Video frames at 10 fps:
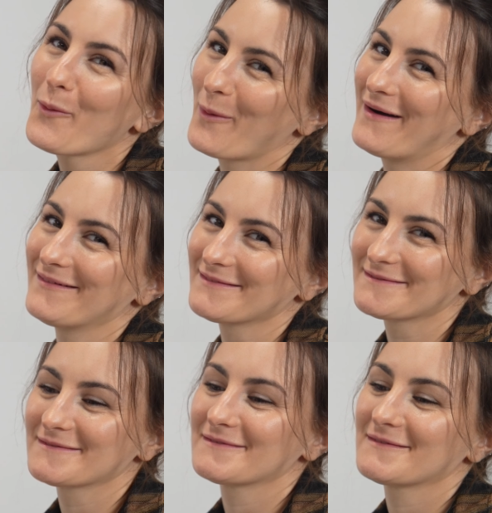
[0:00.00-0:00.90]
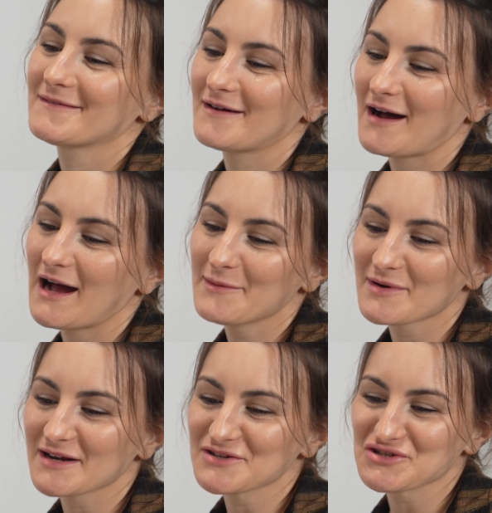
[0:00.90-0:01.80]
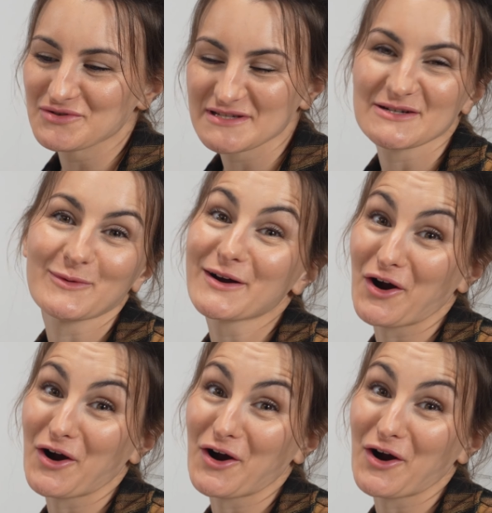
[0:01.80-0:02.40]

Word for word: Well, I'm gonna choose to work